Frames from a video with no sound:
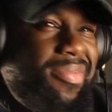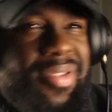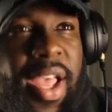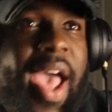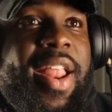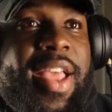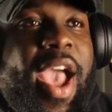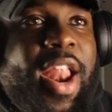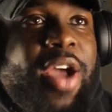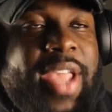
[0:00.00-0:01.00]
He
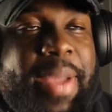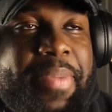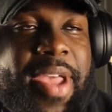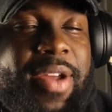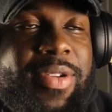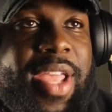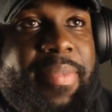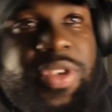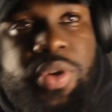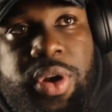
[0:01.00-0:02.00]
had a good
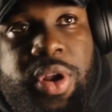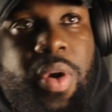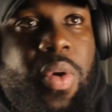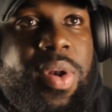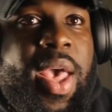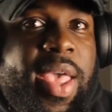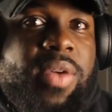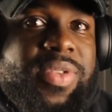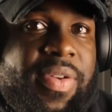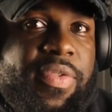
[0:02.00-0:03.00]
game. He scored the goal. He
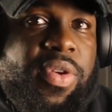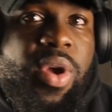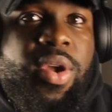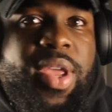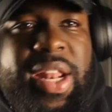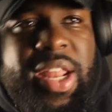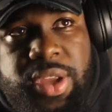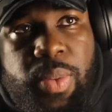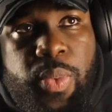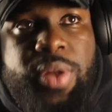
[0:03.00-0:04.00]
was everywhere. He
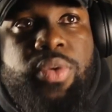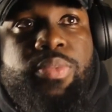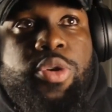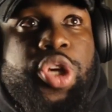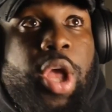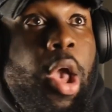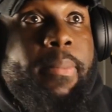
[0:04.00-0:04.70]
linked up well with Mudryk.